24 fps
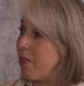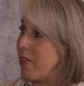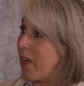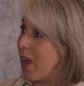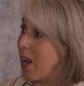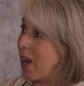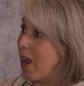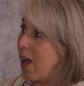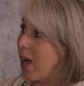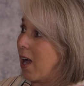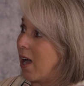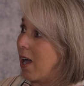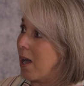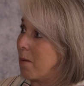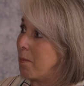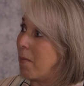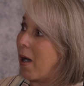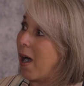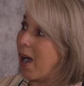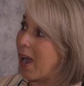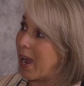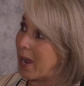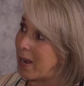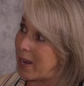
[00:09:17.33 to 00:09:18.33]
than
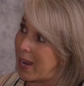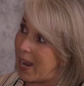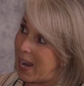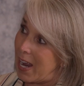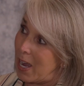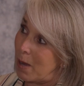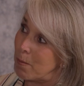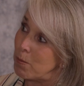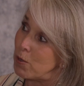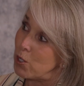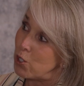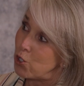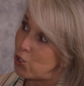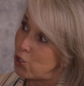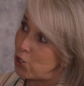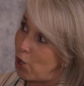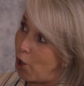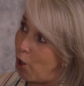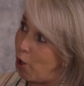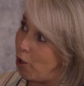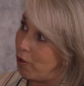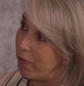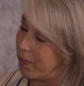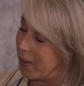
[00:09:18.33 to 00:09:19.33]
I am
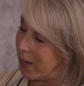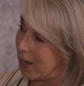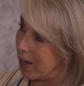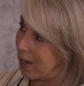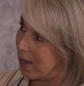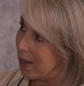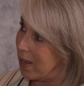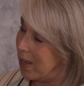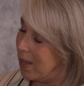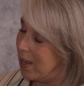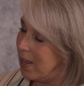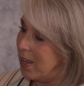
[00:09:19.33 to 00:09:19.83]
solving.